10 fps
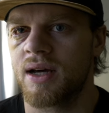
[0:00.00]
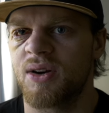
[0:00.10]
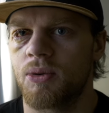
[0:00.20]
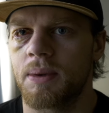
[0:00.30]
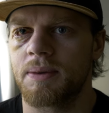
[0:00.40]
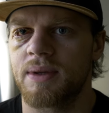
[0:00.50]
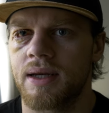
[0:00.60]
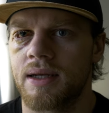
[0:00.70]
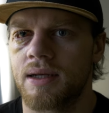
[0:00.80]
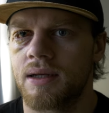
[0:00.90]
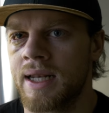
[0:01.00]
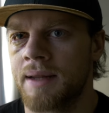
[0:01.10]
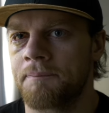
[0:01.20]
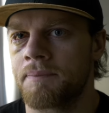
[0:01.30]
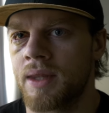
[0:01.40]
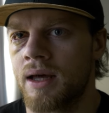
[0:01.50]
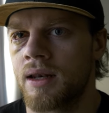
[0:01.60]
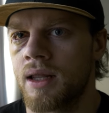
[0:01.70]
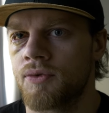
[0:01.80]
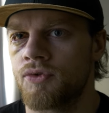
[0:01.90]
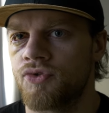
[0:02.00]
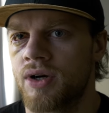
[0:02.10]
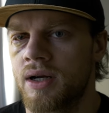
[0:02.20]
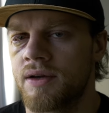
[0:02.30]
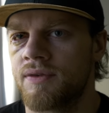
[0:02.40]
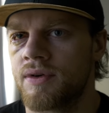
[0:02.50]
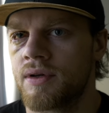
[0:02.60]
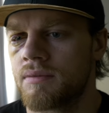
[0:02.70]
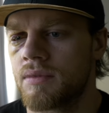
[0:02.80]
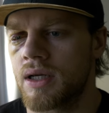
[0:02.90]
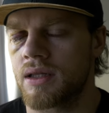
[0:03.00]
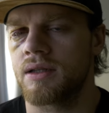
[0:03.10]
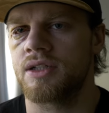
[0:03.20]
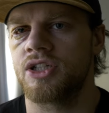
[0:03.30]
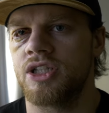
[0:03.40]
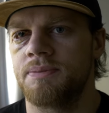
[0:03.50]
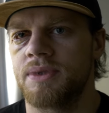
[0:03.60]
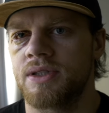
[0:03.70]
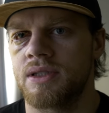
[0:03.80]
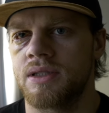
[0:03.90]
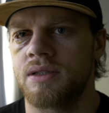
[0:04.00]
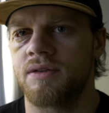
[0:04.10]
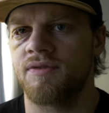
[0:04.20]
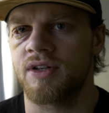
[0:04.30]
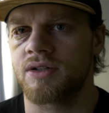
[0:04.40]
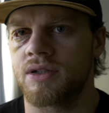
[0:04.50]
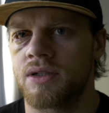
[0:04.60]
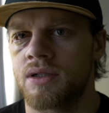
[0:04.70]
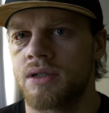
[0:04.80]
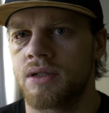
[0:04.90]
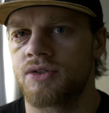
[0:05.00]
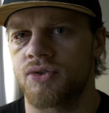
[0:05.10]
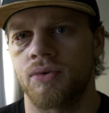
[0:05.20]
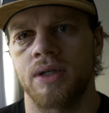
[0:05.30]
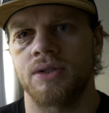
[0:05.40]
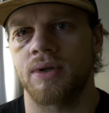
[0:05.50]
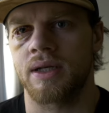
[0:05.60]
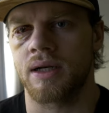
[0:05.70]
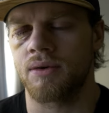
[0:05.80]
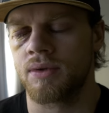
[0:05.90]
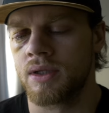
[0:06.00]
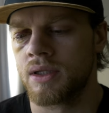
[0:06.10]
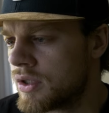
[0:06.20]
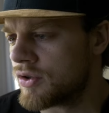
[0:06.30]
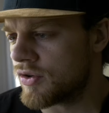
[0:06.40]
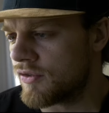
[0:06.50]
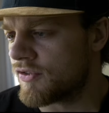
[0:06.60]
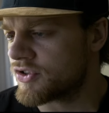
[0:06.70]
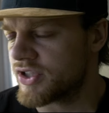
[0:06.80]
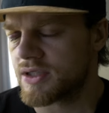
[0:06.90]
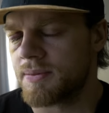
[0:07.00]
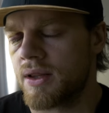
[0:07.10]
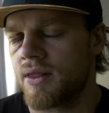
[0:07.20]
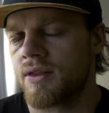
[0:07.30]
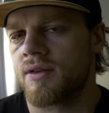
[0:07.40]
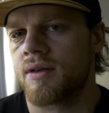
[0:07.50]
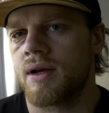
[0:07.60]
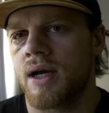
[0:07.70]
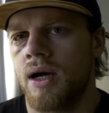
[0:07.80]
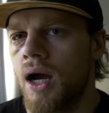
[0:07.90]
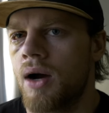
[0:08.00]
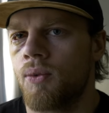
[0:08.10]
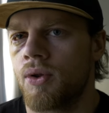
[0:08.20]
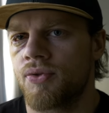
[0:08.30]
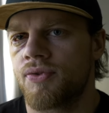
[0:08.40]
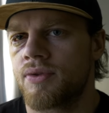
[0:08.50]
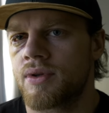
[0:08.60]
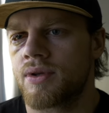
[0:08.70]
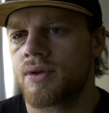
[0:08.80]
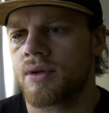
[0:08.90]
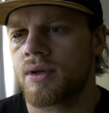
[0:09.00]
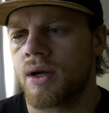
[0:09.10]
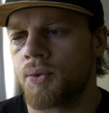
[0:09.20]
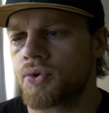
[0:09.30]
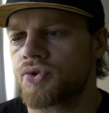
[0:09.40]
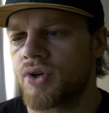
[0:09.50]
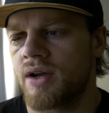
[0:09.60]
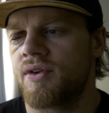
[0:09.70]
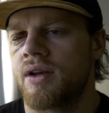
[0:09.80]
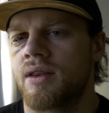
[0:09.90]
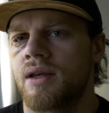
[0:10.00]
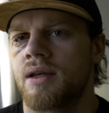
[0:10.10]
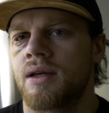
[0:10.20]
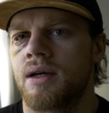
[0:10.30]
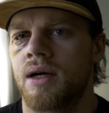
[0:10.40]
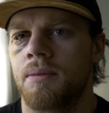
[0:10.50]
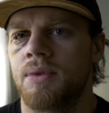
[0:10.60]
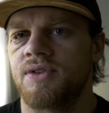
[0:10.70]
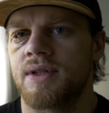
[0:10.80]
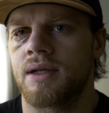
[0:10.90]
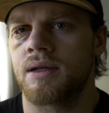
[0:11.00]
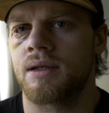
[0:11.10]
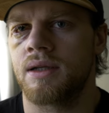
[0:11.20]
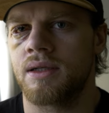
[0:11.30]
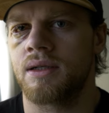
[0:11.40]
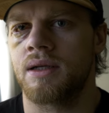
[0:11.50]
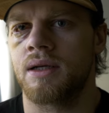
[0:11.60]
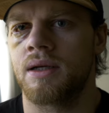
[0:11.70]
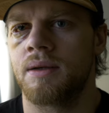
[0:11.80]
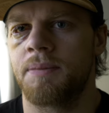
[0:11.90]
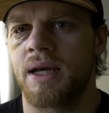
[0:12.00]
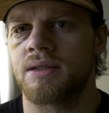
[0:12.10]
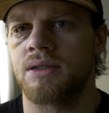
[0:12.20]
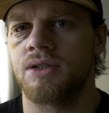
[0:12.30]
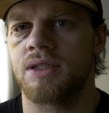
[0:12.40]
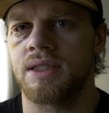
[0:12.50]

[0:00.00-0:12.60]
I don't know about that. And I'm not allowed to drive. Luckily the Jeep is in winter storage right now. So for 6 months, I won't drive anything. I'll be sitting in the passenger